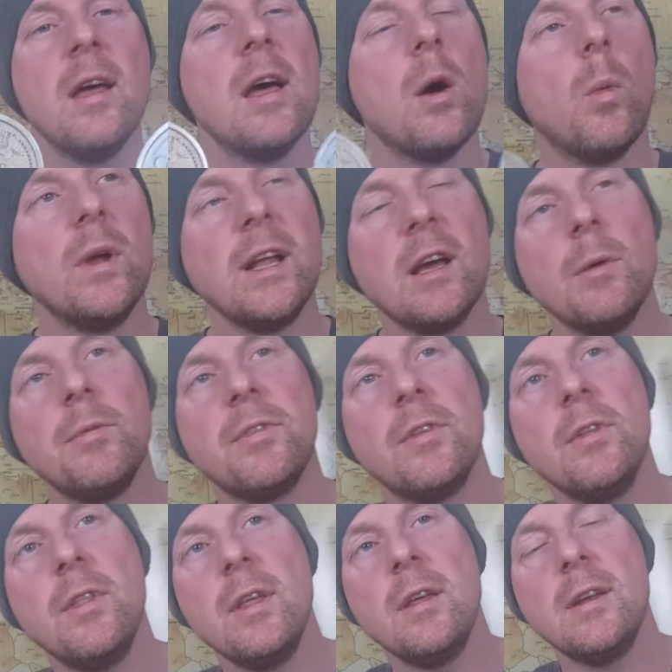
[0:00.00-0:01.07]
When it comes to
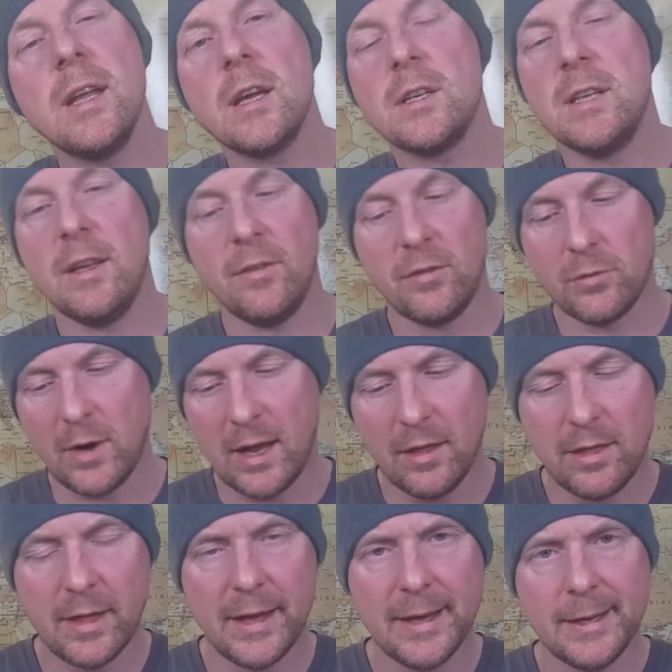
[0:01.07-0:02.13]
the nicotine
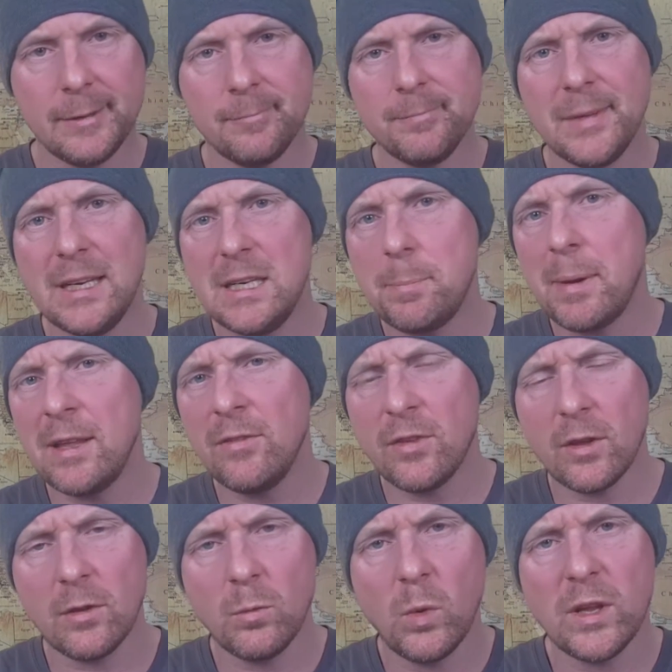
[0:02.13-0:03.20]
strength, it depends
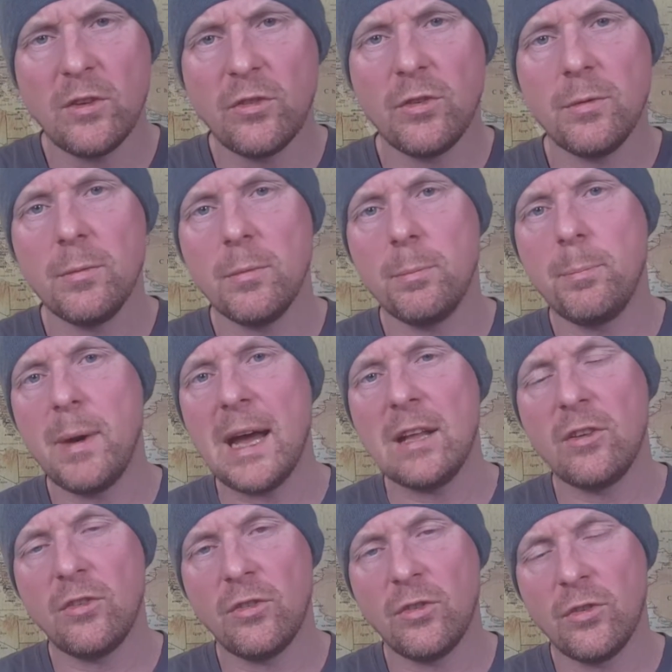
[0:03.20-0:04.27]
on which
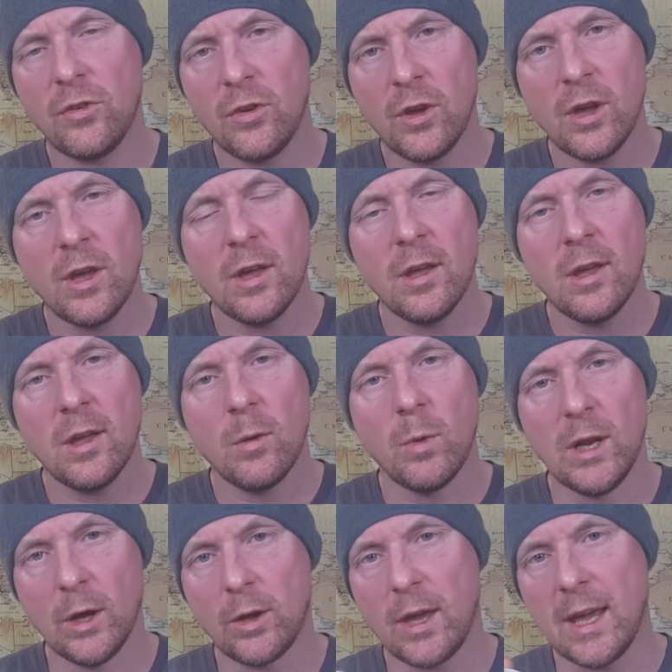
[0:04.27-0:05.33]
batch we're
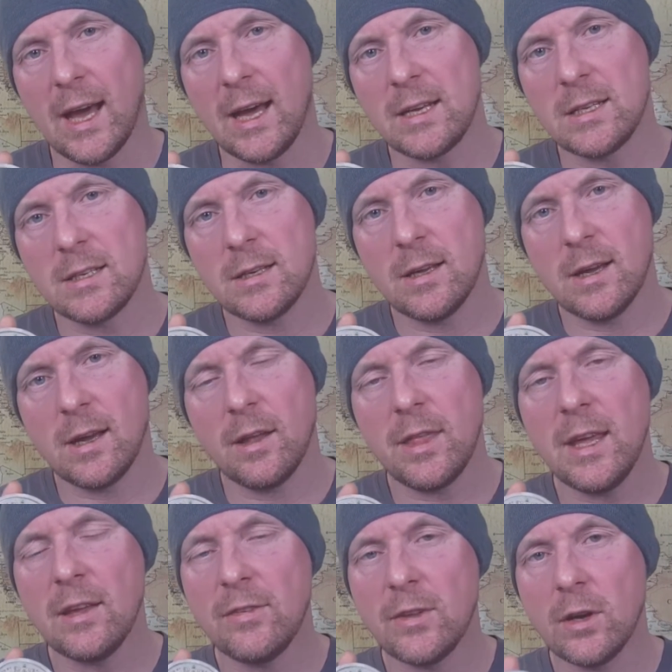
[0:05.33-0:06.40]
looking at. I
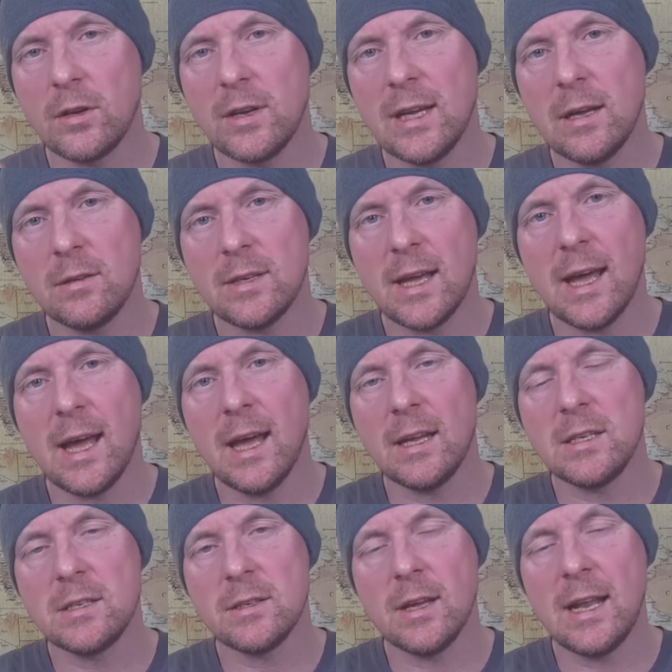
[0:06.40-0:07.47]
think it started out
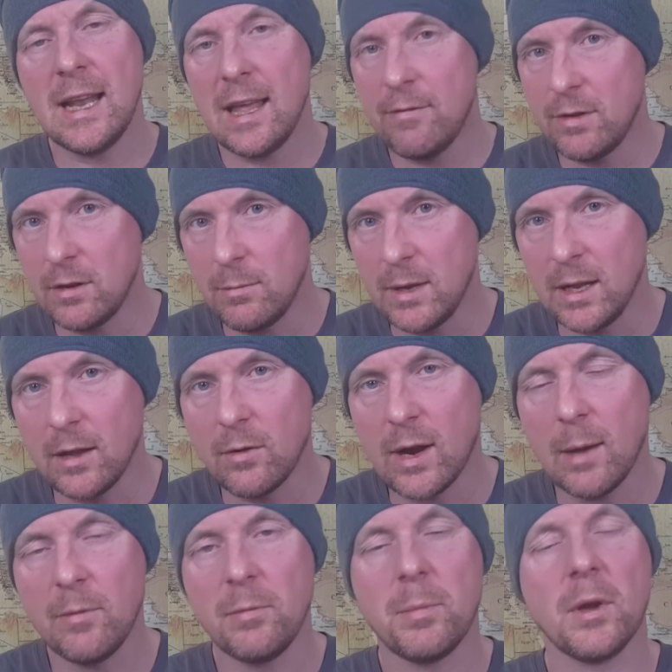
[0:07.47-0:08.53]
at 11
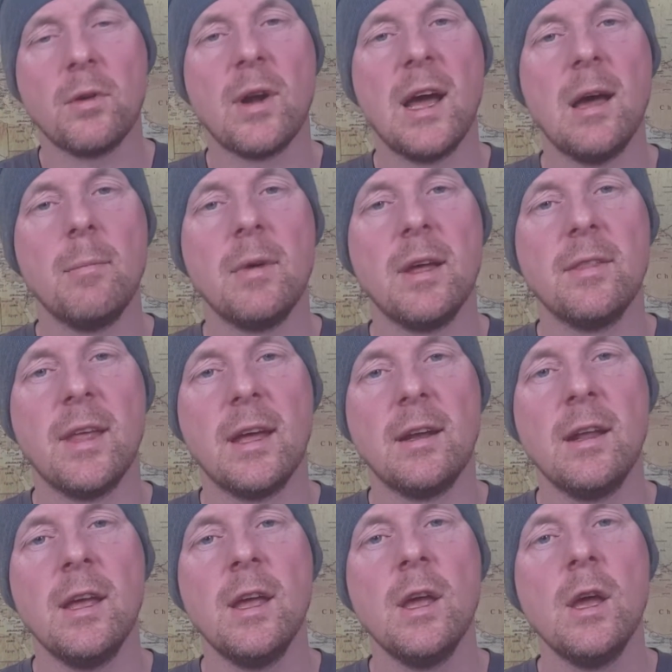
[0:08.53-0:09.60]
milligrams per gram and
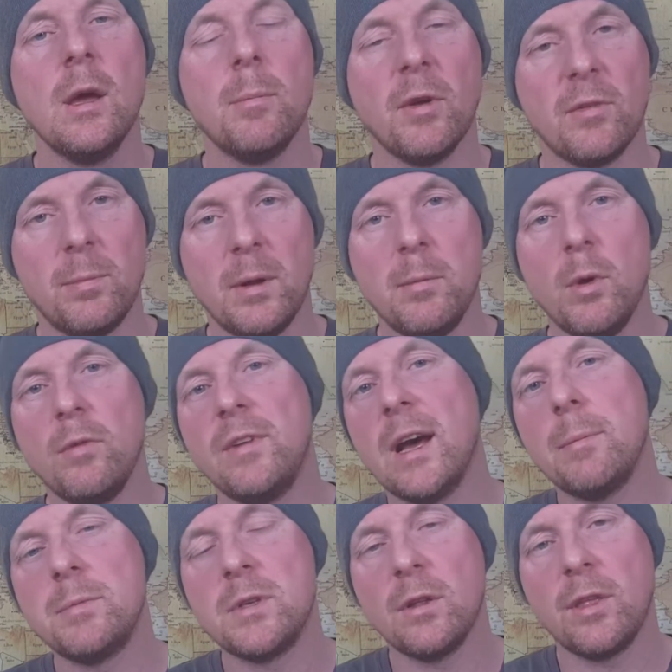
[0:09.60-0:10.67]
then possibly moved
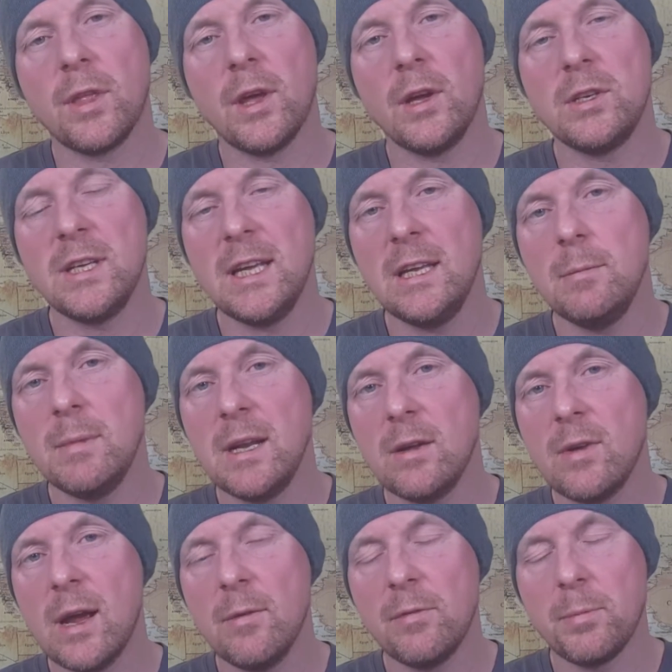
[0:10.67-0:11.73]
up to 13
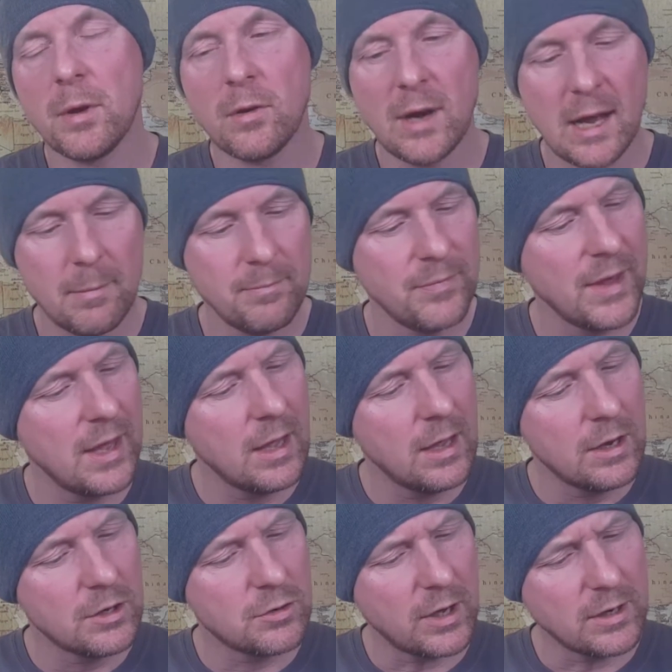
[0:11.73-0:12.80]
milligrams per gram.
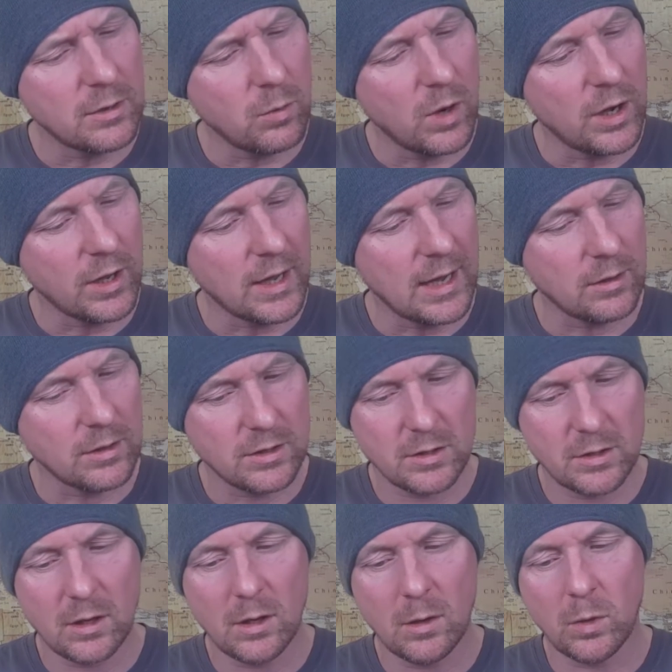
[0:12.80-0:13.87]
Try to work out
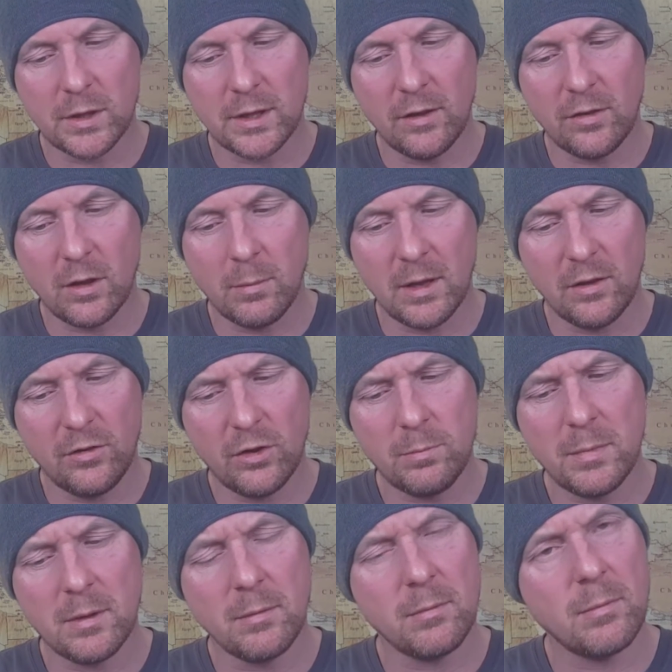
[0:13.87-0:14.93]
what this could be. It should
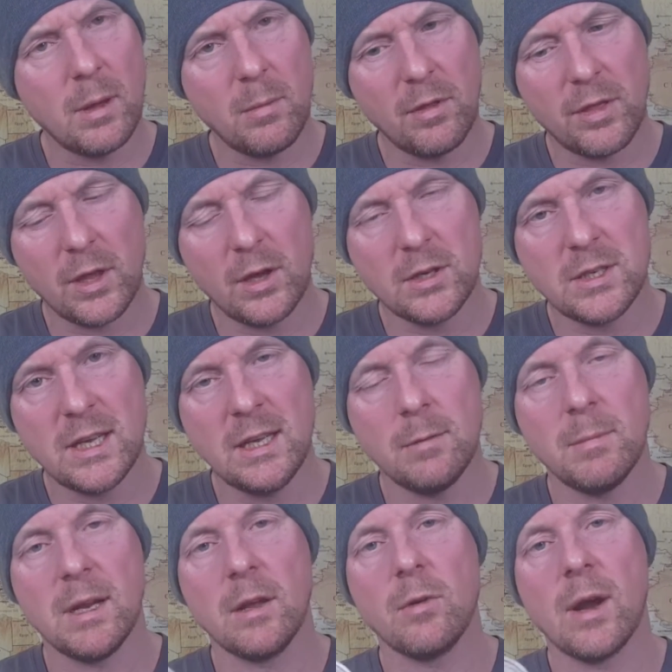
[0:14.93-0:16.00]
be maybe 13
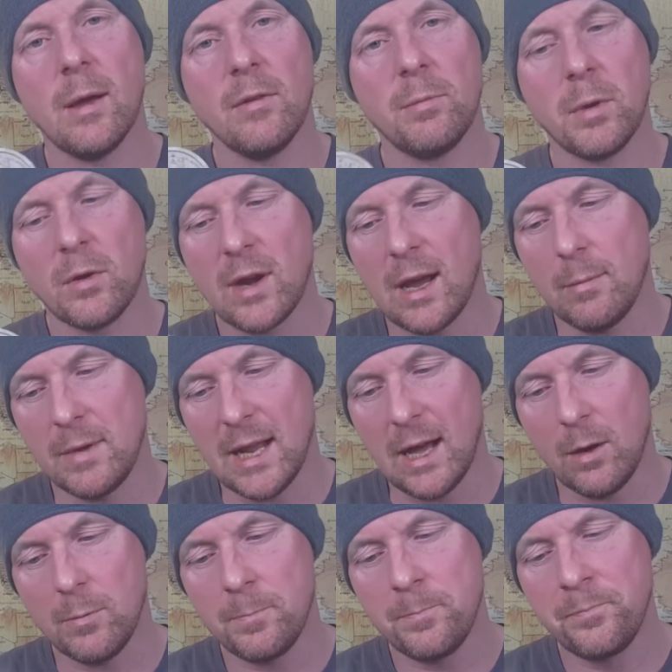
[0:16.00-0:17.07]
milligrams per gram
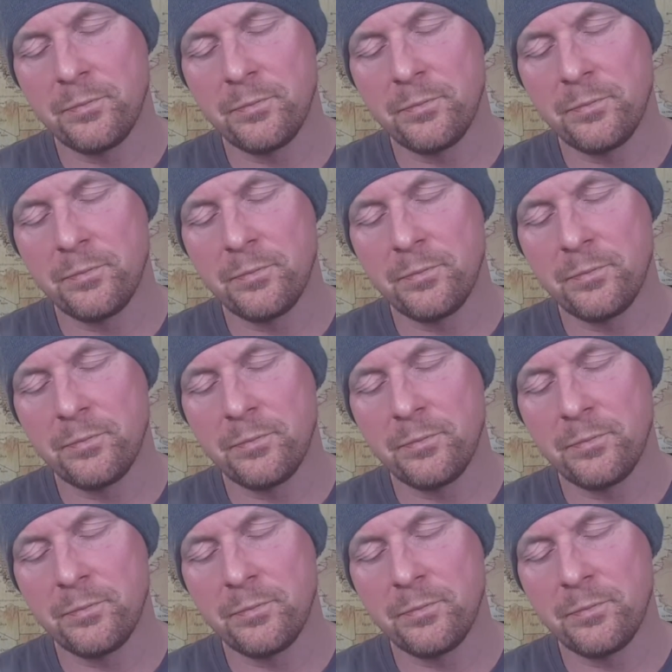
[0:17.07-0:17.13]
now.